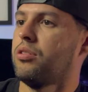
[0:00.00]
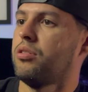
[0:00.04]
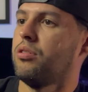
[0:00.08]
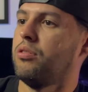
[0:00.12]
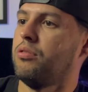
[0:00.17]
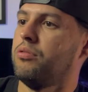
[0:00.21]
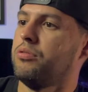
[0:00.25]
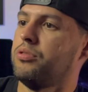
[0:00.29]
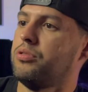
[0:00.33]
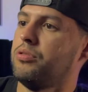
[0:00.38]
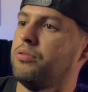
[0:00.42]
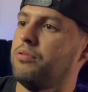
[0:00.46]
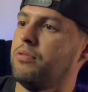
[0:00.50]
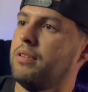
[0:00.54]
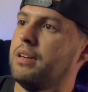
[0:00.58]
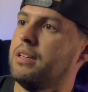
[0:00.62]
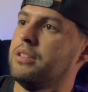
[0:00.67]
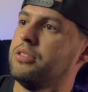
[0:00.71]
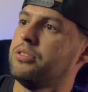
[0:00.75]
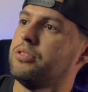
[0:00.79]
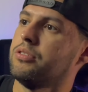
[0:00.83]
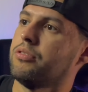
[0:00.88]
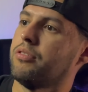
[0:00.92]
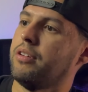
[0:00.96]
go to
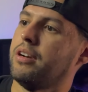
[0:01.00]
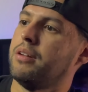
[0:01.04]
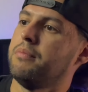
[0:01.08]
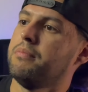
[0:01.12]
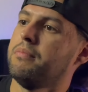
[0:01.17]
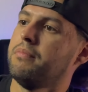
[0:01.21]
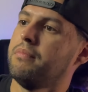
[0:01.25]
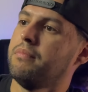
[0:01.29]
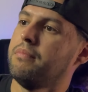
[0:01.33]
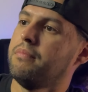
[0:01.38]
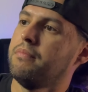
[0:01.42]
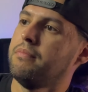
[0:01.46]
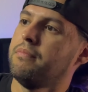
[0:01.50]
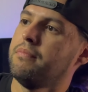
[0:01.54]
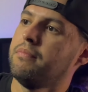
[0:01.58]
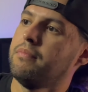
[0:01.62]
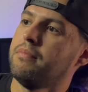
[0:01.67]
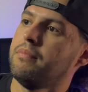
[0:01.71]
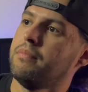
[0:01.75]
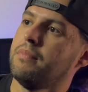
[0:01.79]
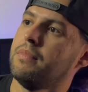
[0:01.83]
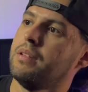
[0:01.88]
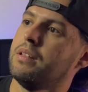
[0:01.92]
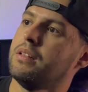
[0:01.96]
Instagram.
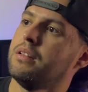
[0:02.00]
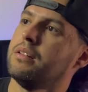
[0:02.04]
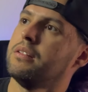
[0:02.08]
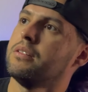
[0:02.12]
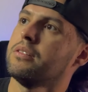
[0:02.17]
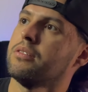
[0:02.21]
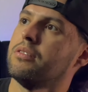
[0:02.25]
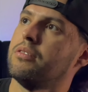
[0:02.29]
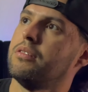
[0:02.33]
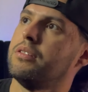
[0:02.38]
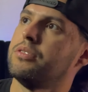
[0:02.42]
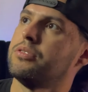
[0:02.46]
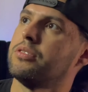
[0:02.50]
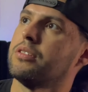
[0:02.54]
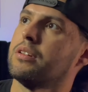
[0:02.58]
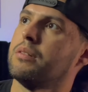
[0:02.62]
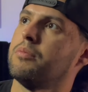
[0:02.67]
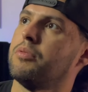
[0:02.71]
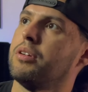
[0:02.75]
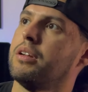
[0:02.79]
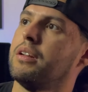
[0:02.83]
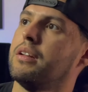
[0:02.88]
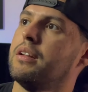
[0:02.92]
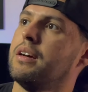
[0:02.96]
Let's go to
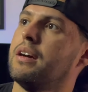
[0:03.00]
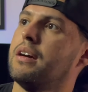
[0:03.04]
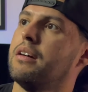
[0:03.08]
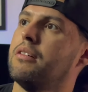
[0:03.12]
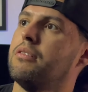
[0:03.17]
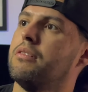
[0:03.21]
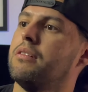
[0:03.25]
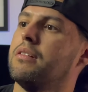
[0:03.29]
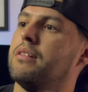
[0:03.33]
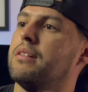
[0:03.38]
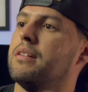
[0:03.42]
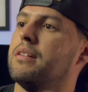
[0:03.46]
Instagram right now.